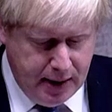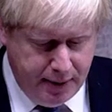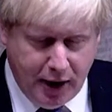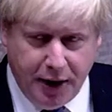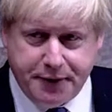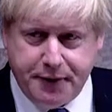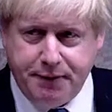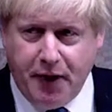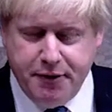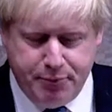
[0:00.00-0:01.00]
In the last
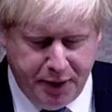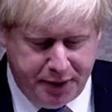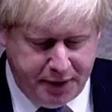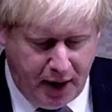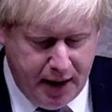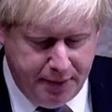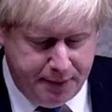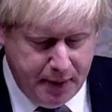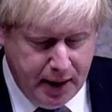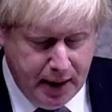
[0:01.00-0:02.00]
five months, I
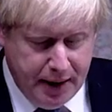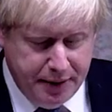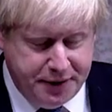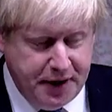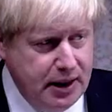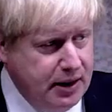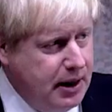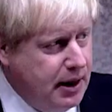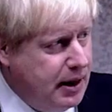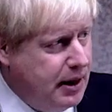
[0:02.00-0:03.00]
have
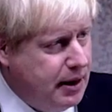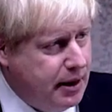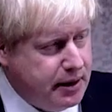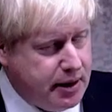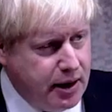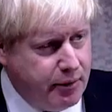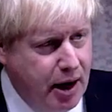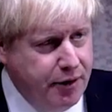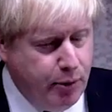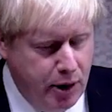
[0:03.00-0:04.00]
seen going
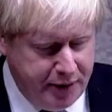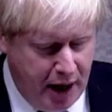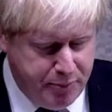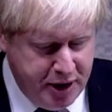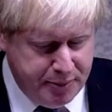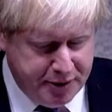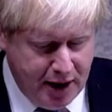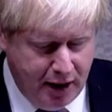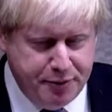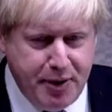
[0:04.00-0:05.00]
around the world how Priti
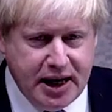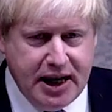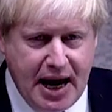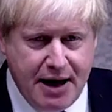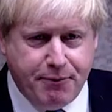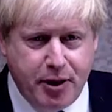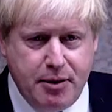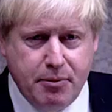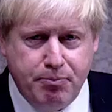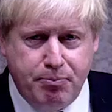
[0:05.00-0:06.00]
Patel is making
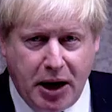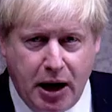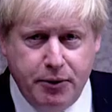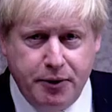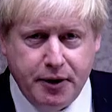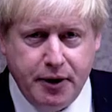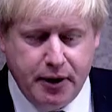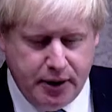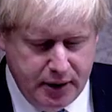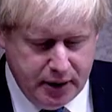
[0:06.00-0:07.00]
every pound
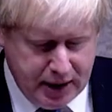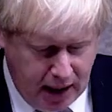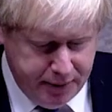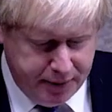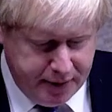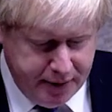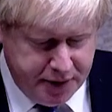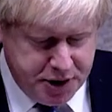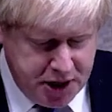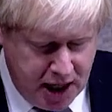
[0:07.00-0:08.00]
count
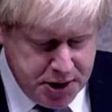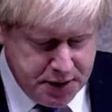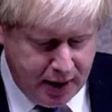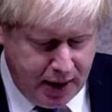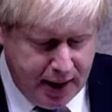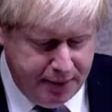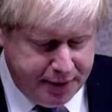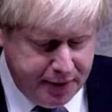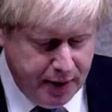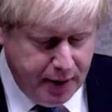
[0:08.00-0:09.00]
to change the
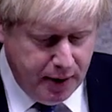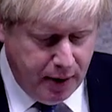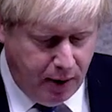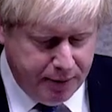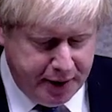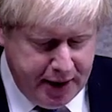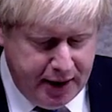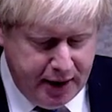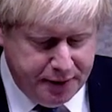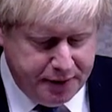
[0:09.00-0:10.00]
lives of the
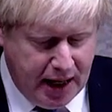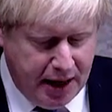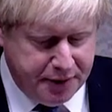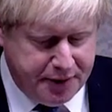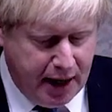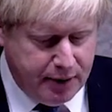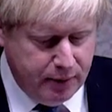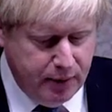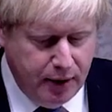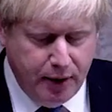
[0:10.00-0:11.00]
neediest and to
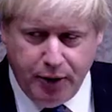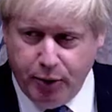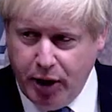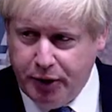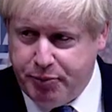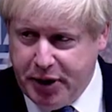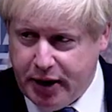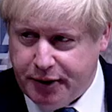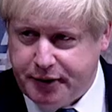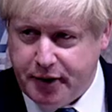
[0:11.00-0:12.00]
tackle the world's
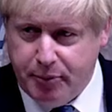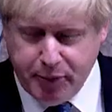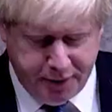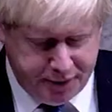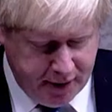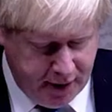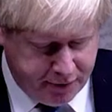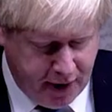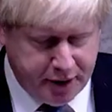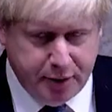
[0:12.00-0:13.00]
biggest and most
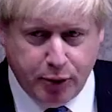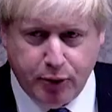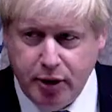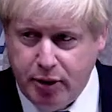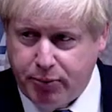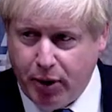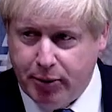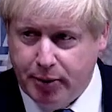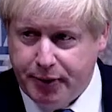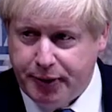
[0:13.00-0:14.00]
intractable
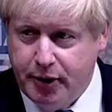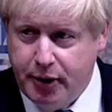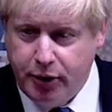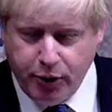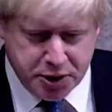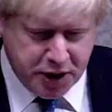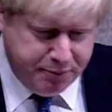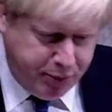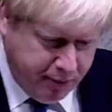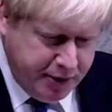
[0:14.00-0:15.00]
problems. Not
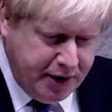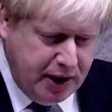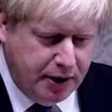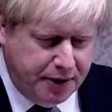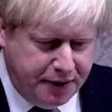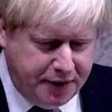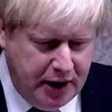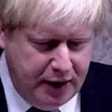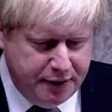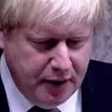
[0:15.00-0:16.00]
just poverty and
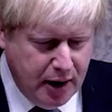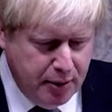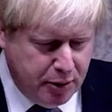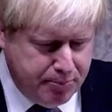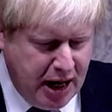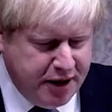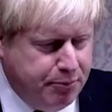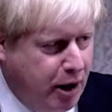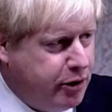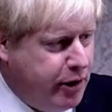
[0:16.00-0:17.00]
disease, but
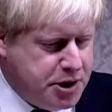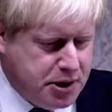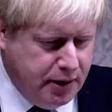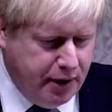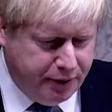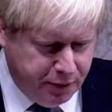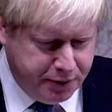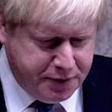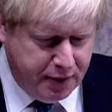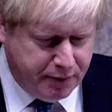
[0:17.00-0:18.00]
mass migration,
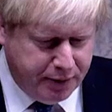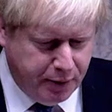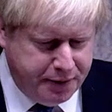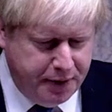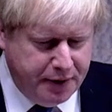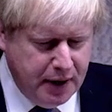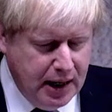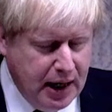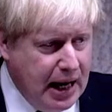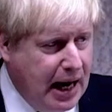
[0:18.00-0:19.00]
exhaustion of resources,
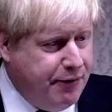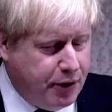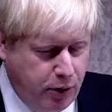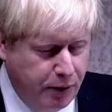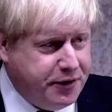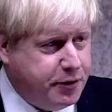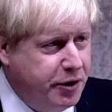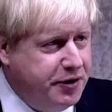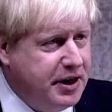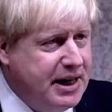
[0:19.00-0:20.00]
and the
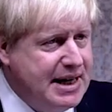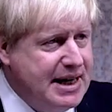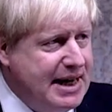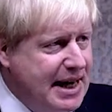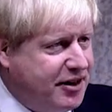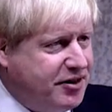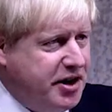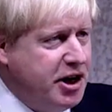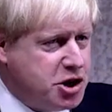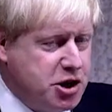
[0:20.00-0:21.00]
consequent
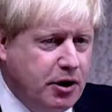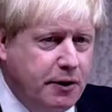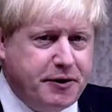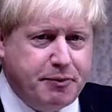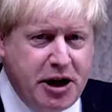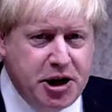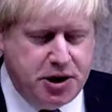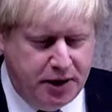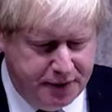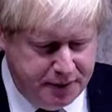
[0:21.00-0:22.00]
extinction of
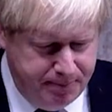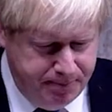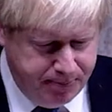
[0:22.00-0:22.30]
species.